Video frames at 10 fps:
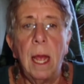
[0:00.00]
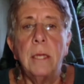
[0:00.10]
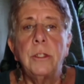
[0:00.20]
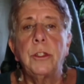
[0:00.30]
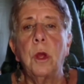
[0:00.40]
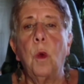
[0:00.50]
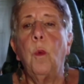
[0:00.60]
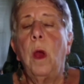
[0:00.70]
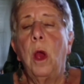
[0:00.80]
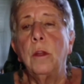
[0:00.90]
So
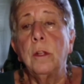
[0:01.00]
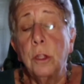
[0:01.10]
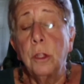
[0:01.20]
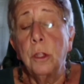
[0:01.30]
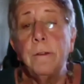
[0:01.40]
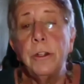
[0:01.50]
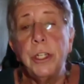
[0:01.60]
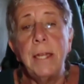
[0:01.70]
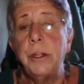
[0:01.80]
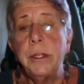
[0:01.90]
look for
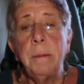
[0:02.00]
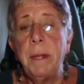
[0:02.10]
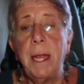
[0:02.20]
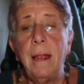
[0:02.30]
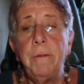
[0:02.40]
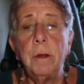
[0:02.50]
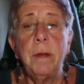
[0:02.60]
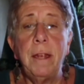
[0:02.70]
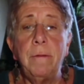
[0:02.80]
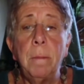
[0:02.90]
changes in behavior
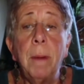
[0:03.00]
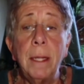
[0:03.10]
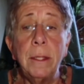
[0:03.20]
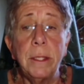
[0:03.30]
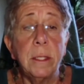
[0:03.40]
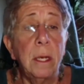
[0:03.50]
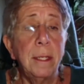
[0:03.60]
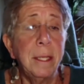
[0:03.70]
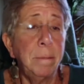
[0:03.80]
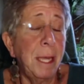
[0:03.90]
even months,
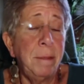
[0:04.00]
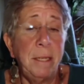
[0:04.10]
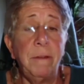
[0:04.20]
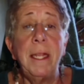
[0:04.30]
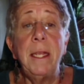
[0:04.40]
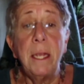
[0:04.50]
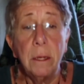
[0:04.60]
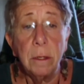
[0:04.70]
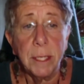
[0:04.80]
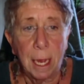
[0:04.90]
sometimes even
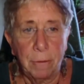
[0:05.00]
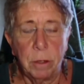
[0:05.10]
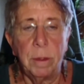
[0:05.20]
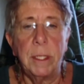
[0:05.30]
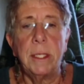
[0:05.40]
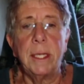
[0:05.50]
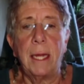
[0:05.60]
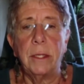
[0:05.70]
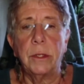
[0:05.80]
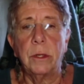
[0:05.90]
years after a
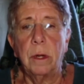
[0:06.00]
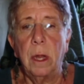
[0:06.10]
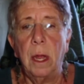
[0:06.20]
disaster.